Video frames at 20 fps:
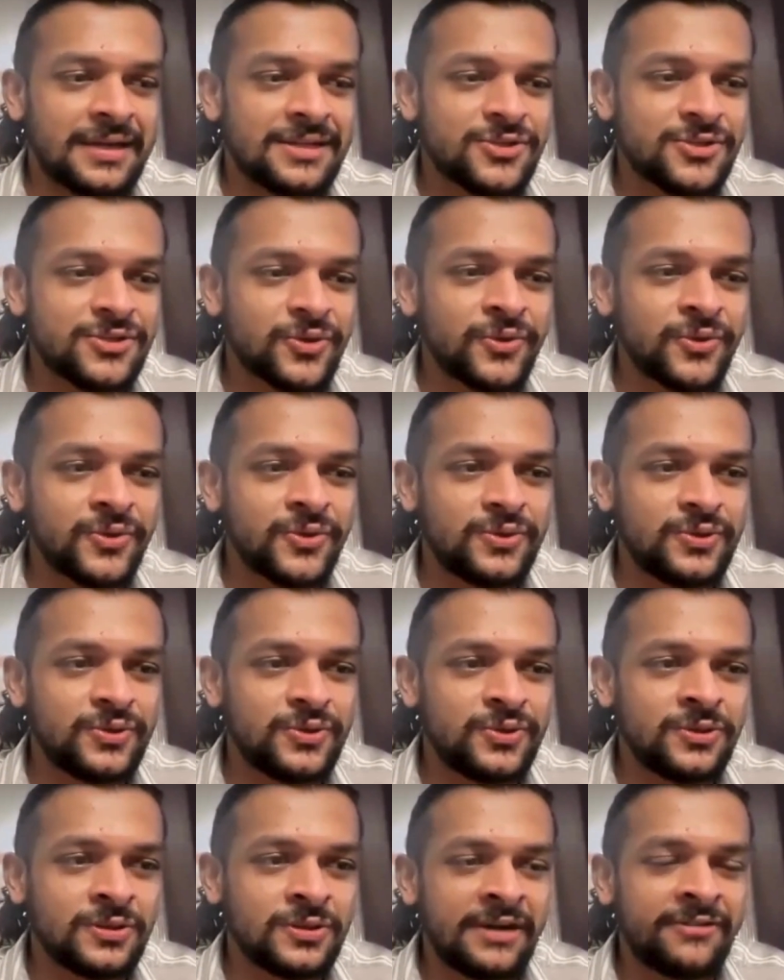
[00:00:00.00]
And so
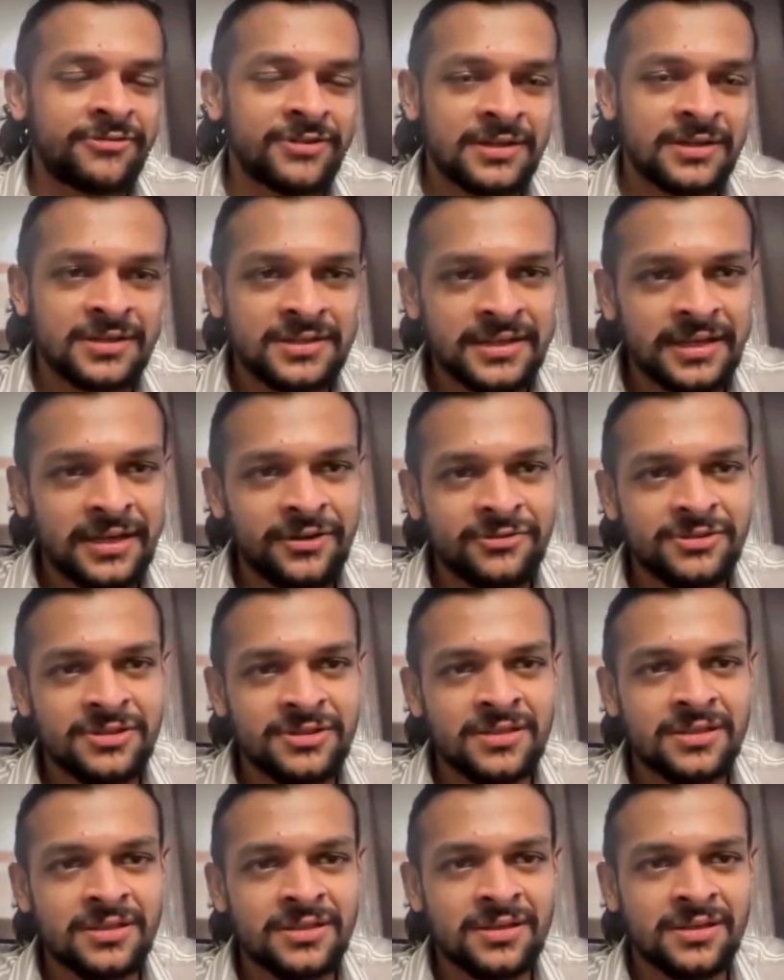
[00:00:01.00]
you're left in a state
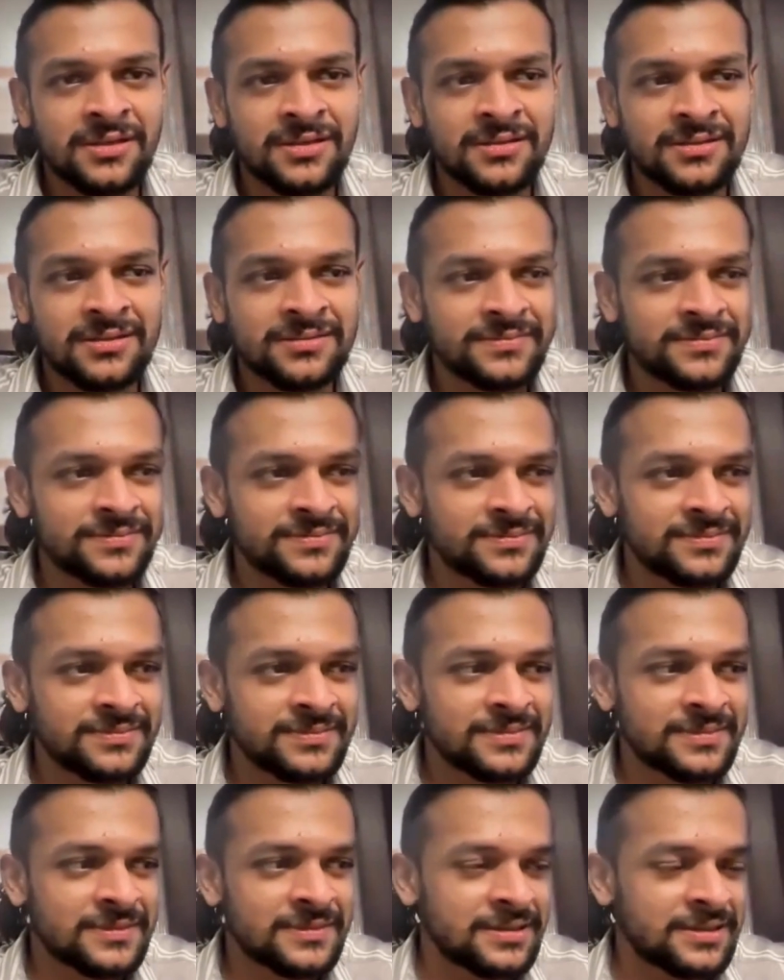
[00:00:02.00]
of
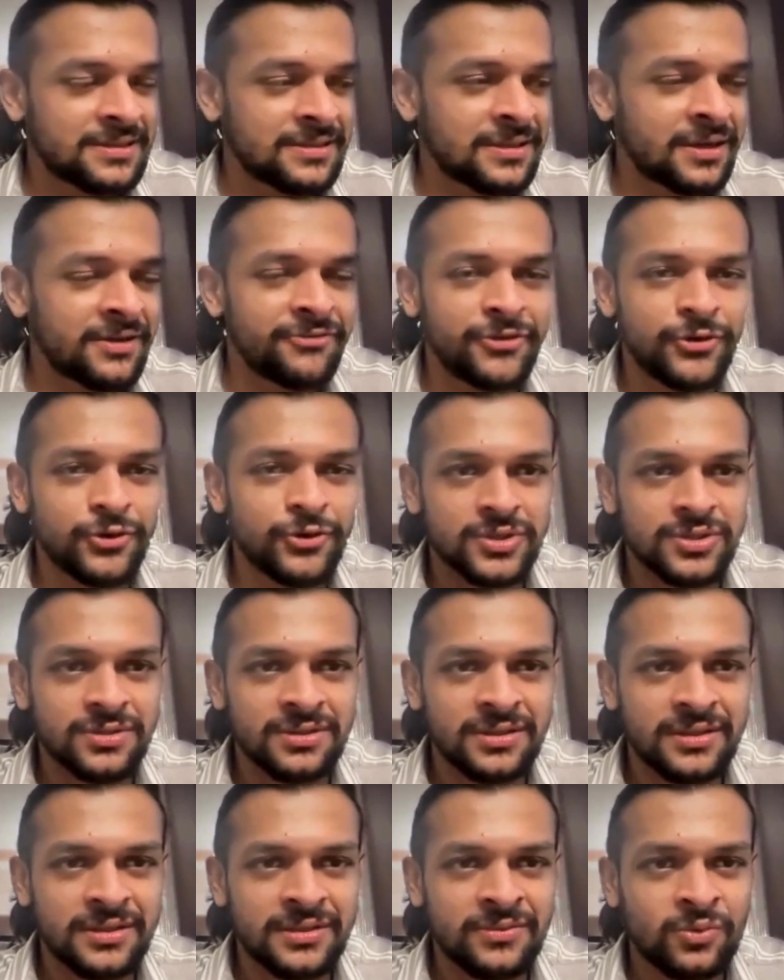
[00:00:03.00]

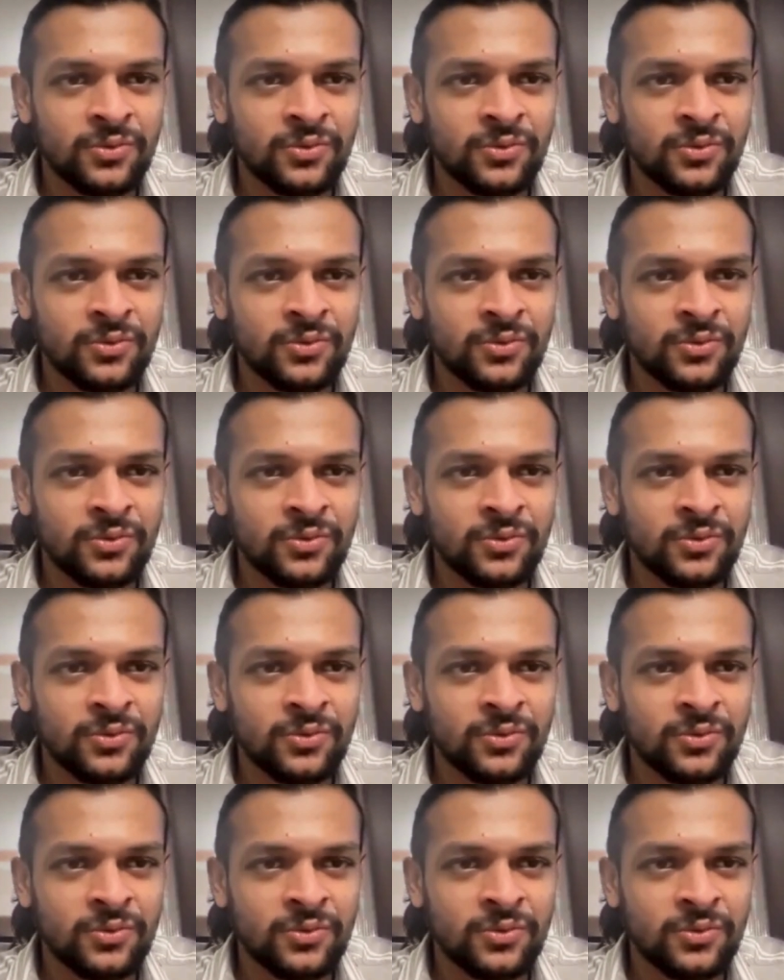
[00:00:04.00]
confusion.